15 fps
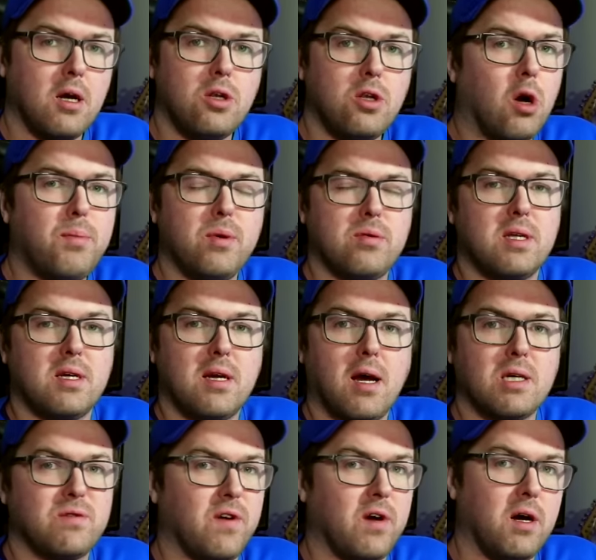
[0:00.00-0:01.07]
not building
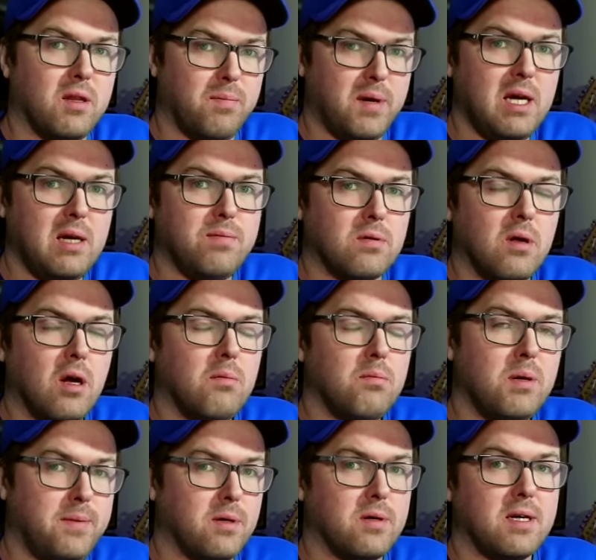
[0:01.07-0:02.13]
cars for other people,
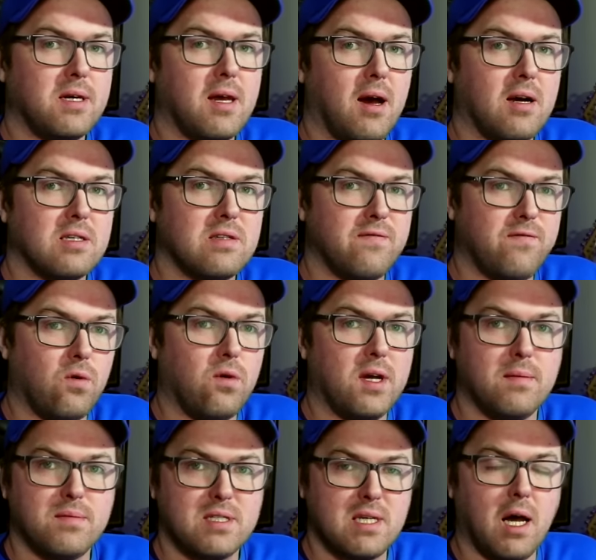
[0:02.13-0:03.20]
but building cars for
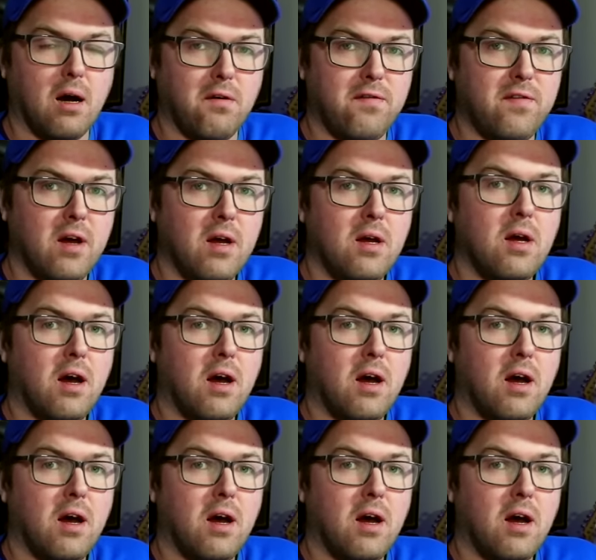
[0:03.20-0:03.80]
himself,